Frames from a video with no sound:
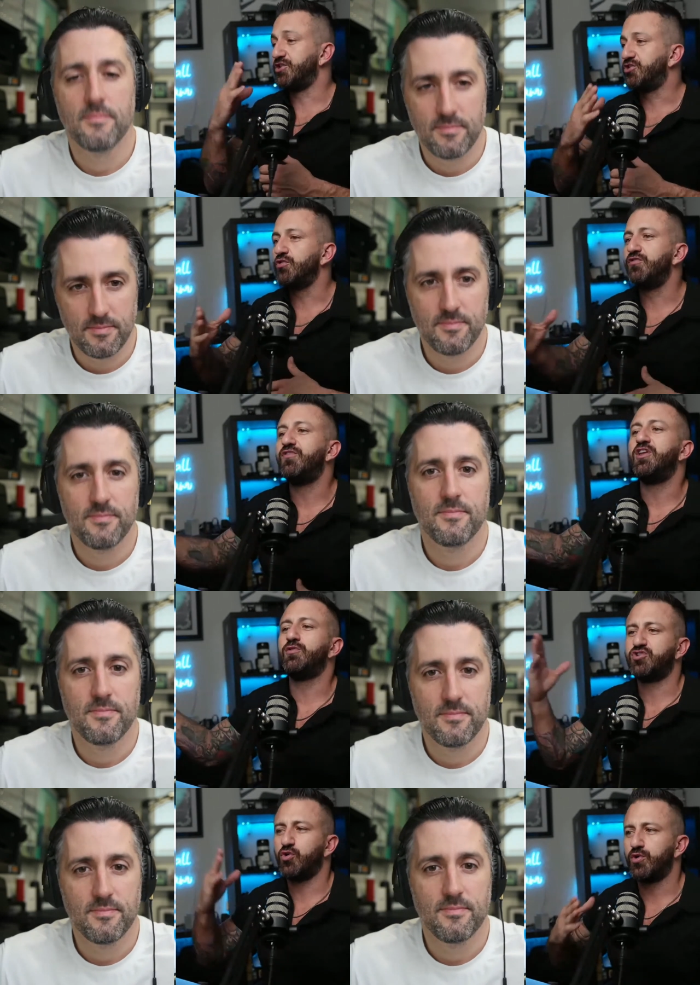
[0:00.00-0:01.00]
Speaker 1: do
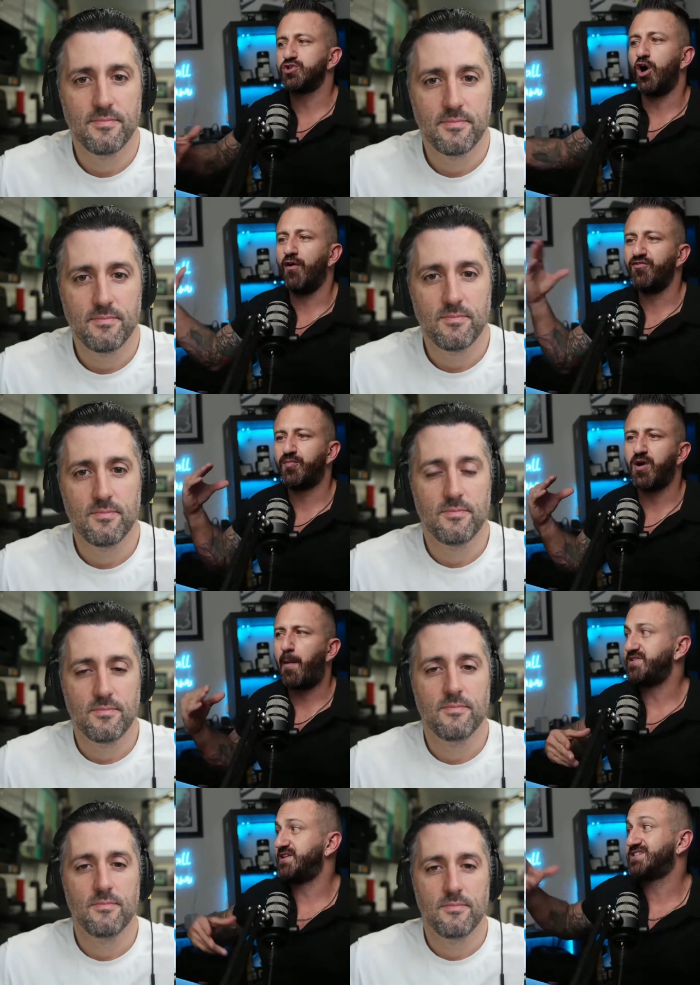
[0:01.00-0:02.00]
video tours of the
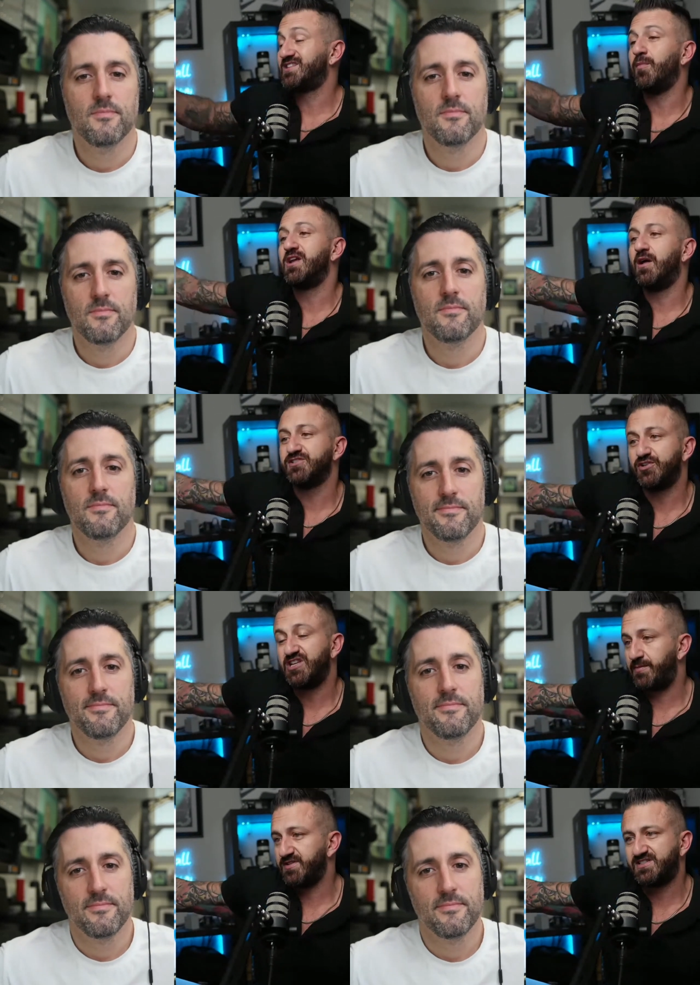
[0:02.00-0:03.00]
properties that someone else in your
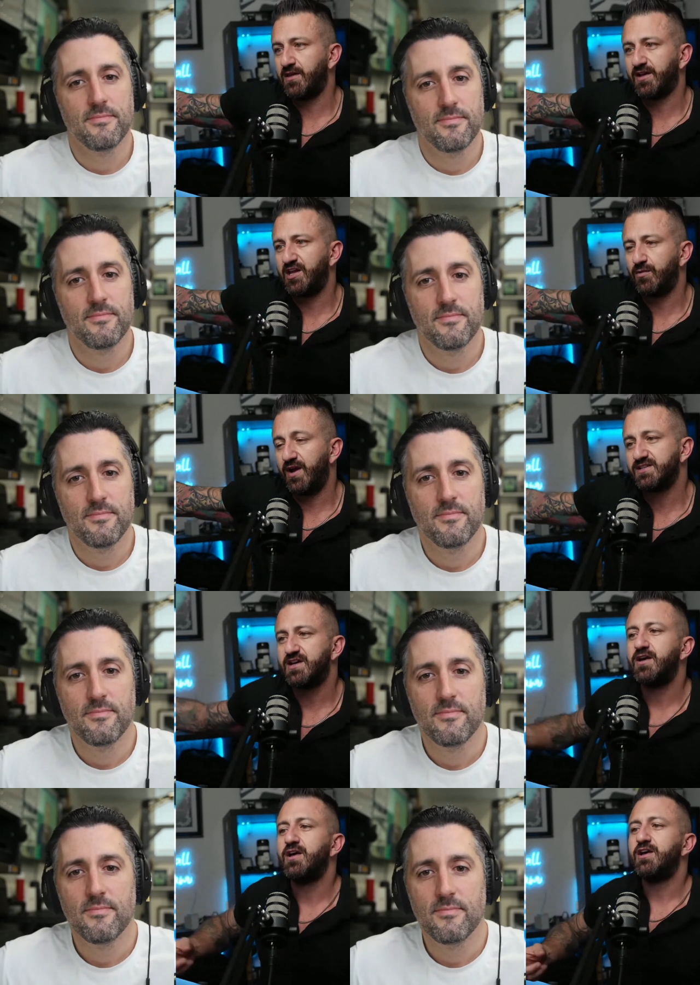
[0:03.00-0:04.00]
team is selling anyways.
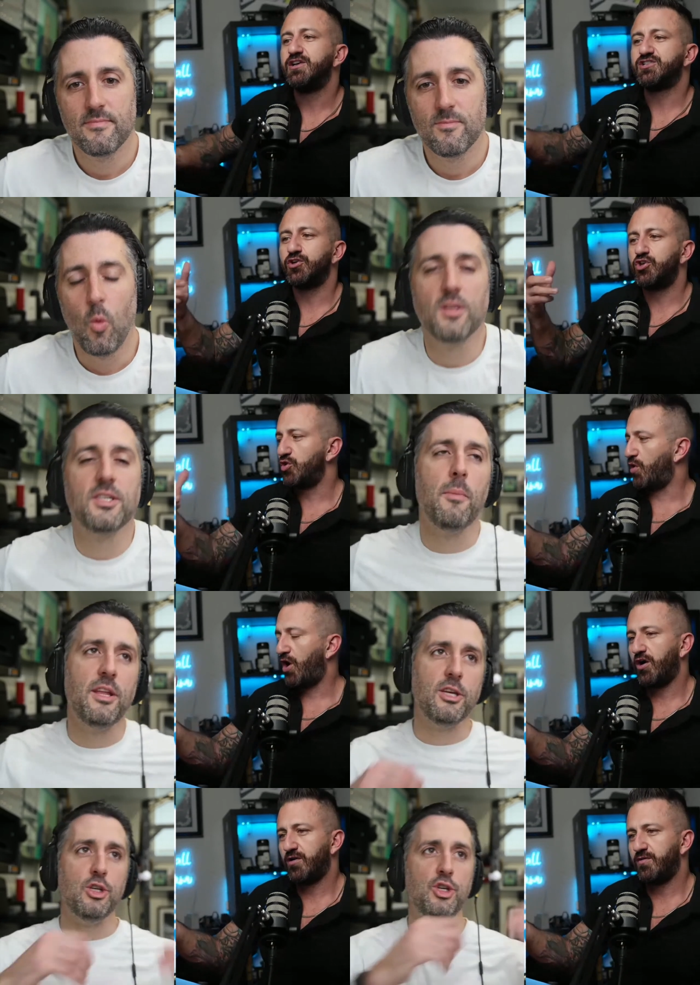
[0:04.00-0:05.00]
So well, somebody
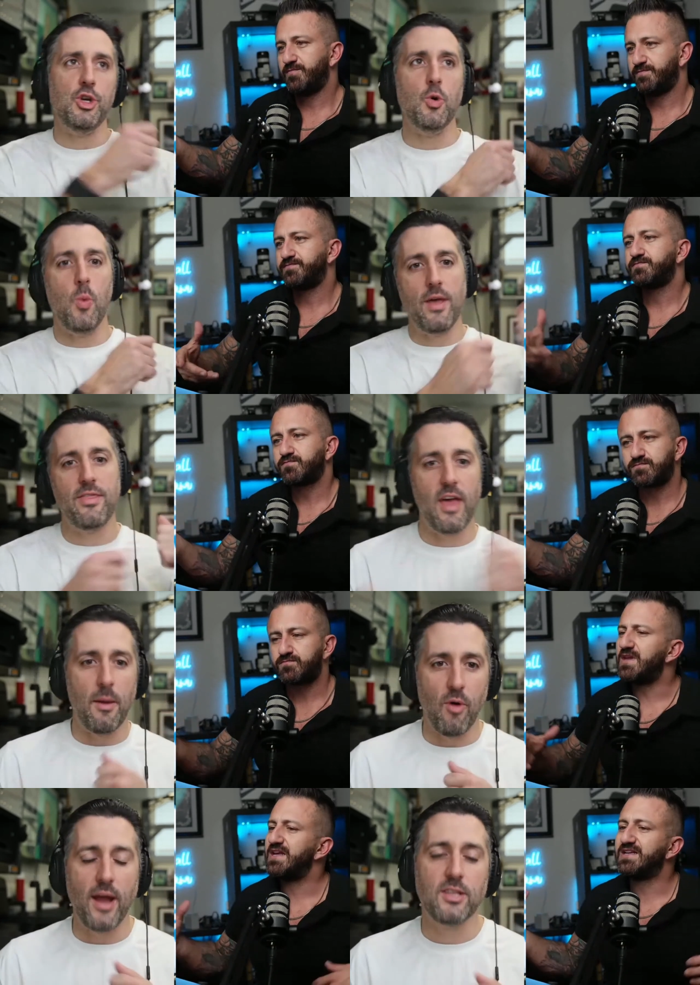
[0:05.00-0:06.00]
are, can shoot with them,
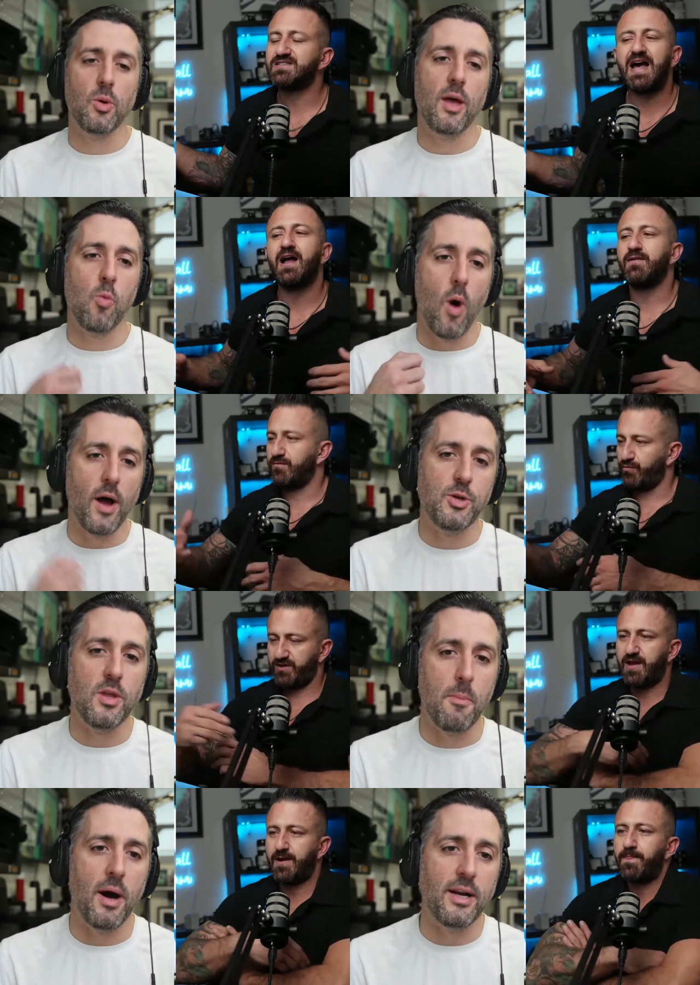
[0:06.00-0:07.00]
right? So
Speaker 2: like that, one, doing
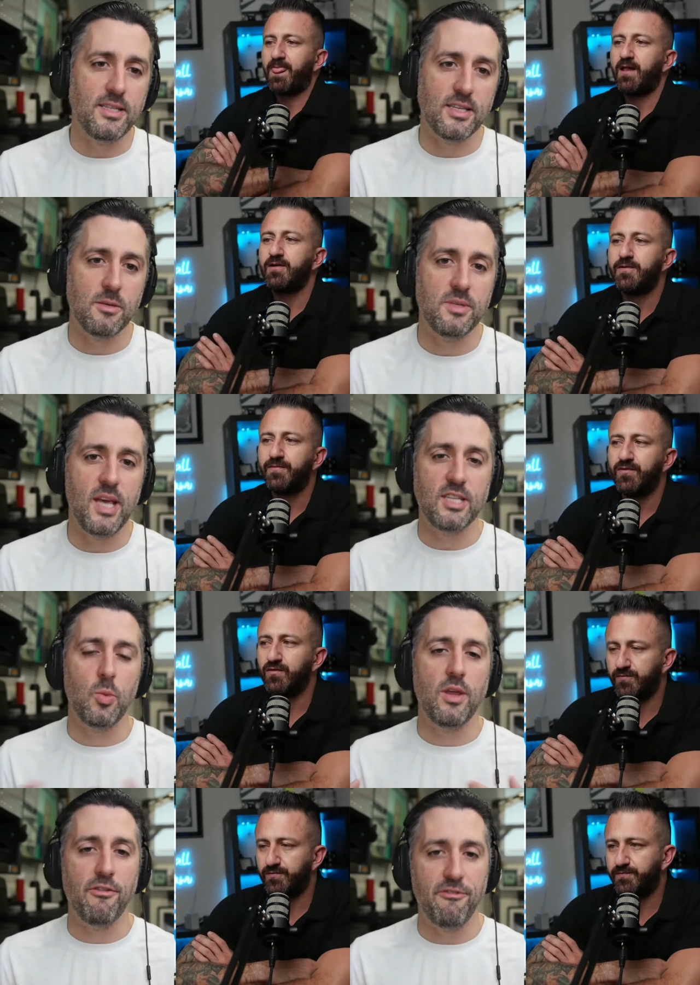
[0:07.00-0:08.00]
the buddy system takes
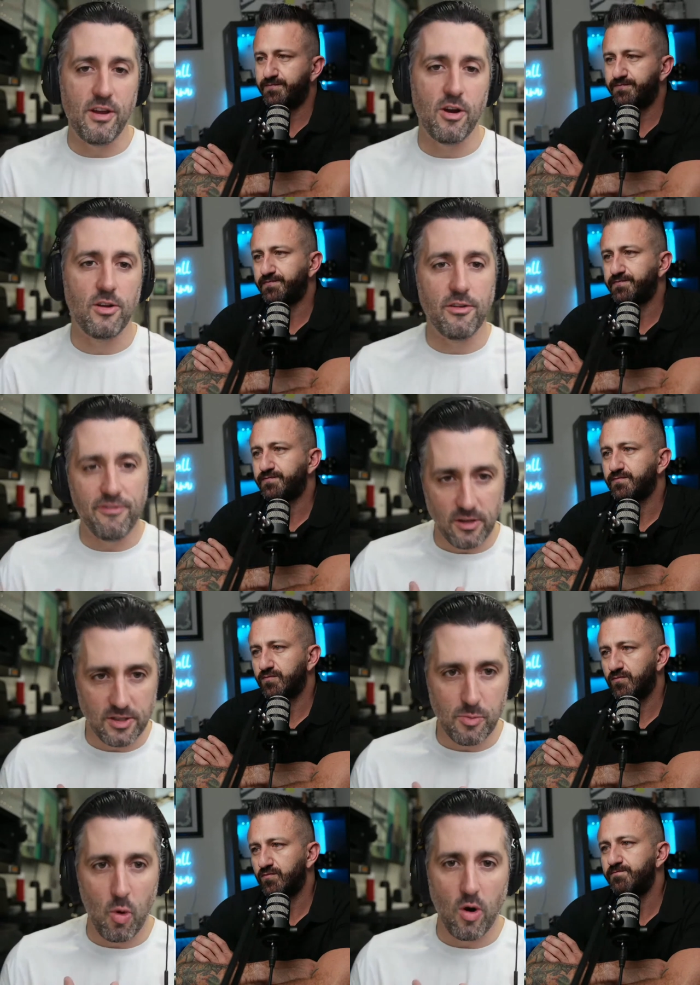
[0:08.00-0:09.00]
away the fear. You feel
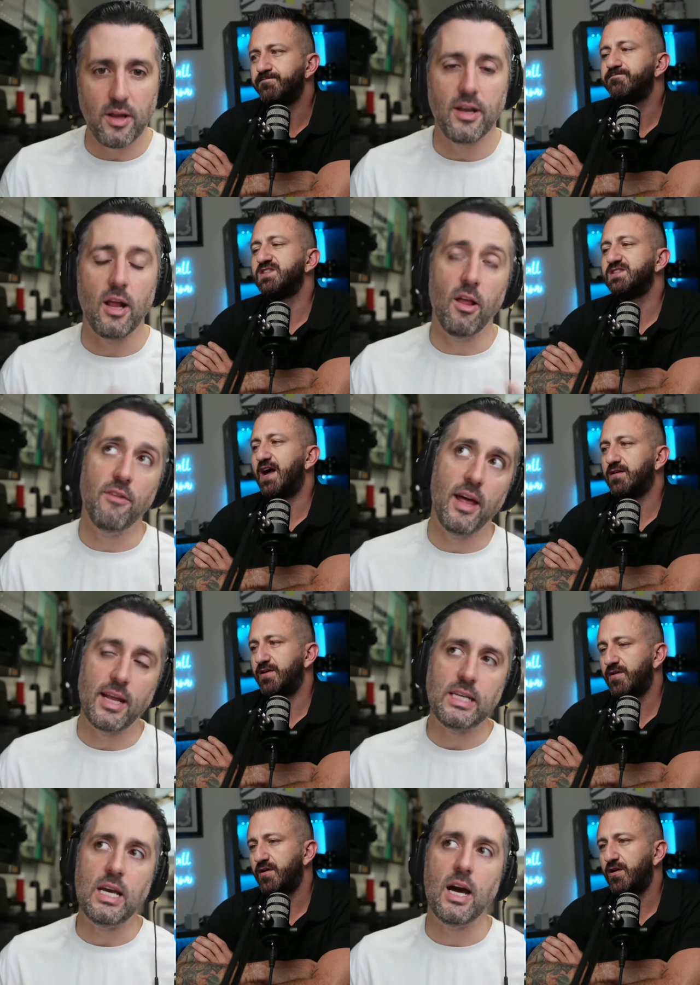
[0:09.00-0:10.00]
supported. I love exactly.
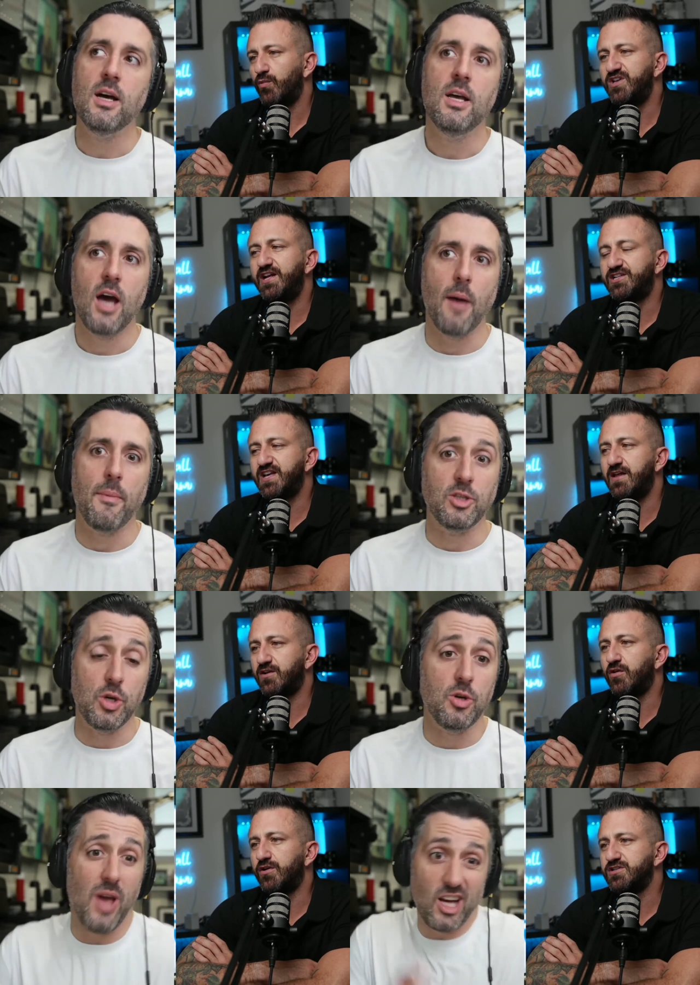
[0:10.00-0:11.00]
that idea. You teach um, and that, two,
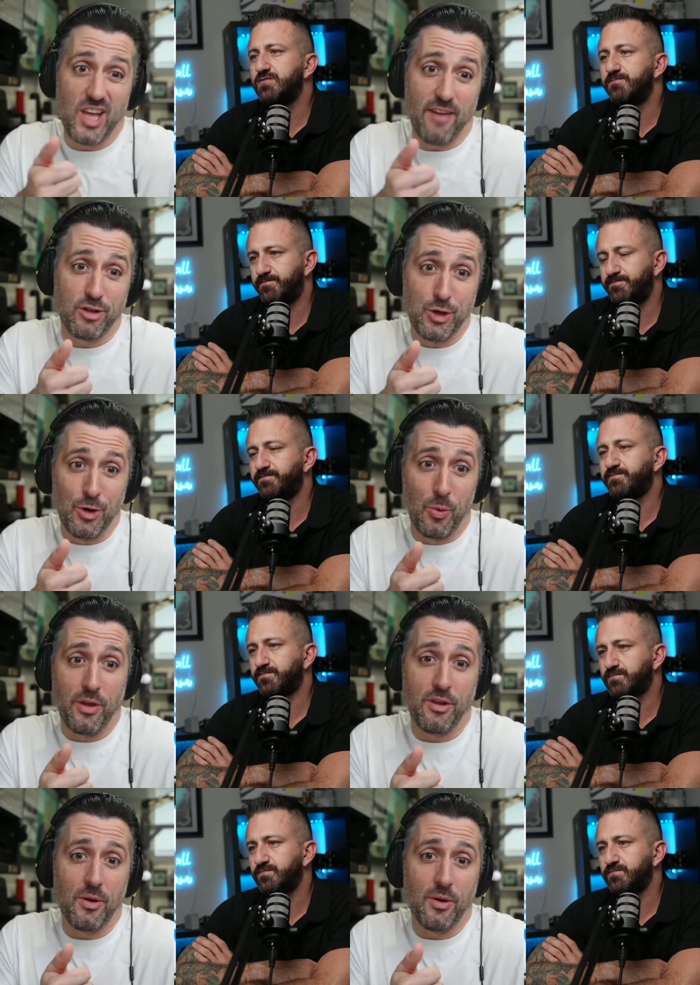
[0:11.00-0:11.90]
you actually have a shooter with you.